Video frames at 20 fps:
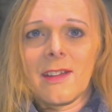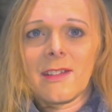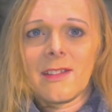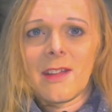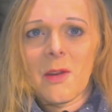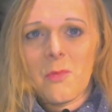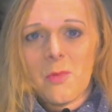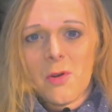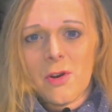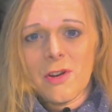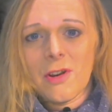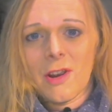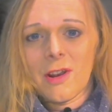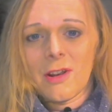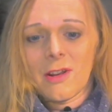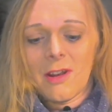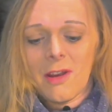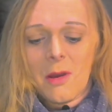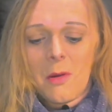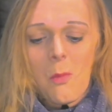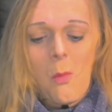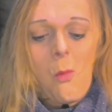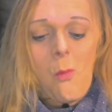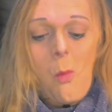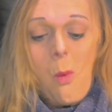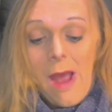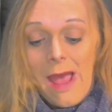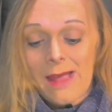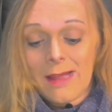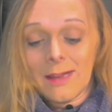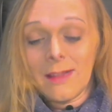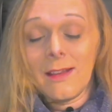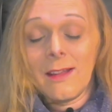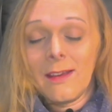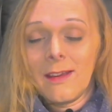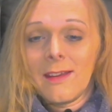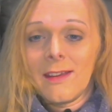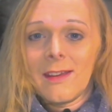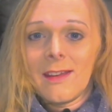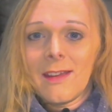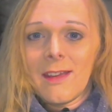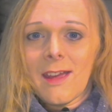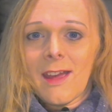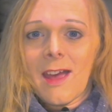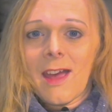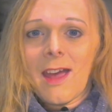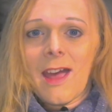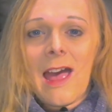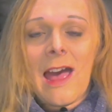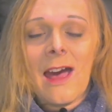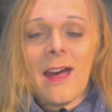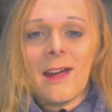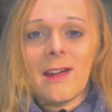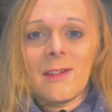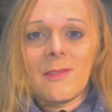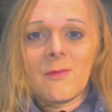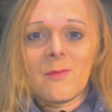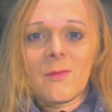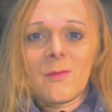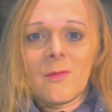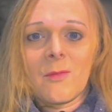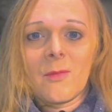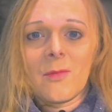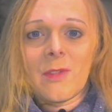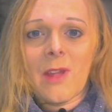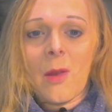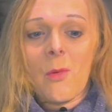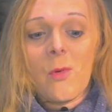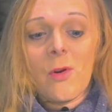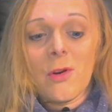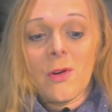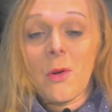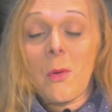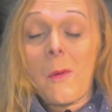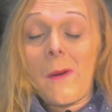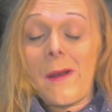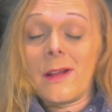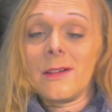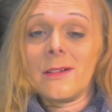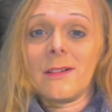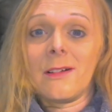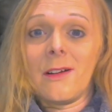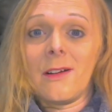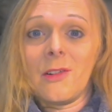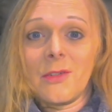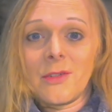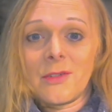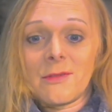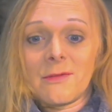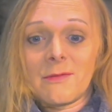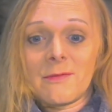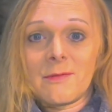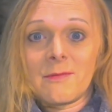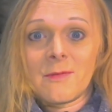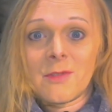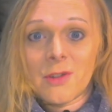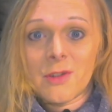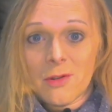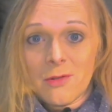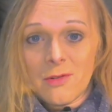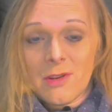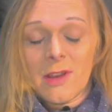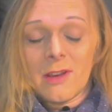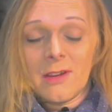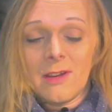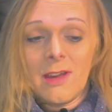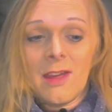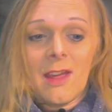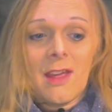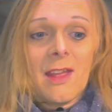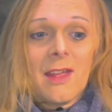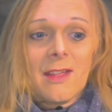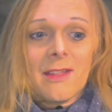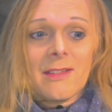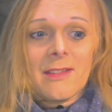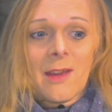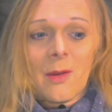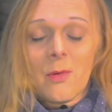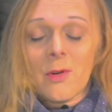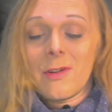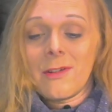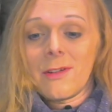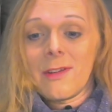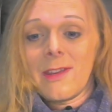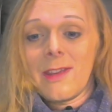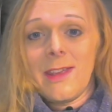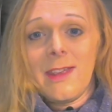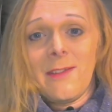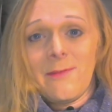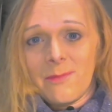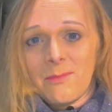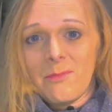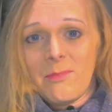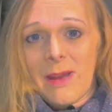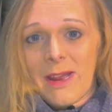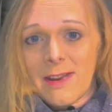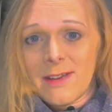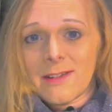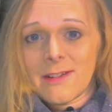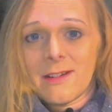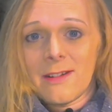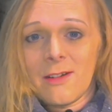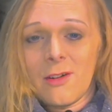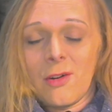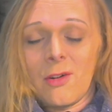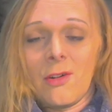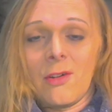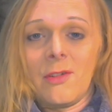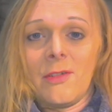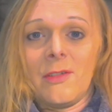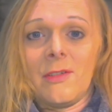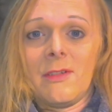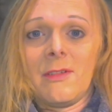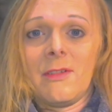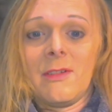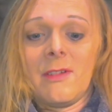They work well, and they work well on 2-year. They work even better on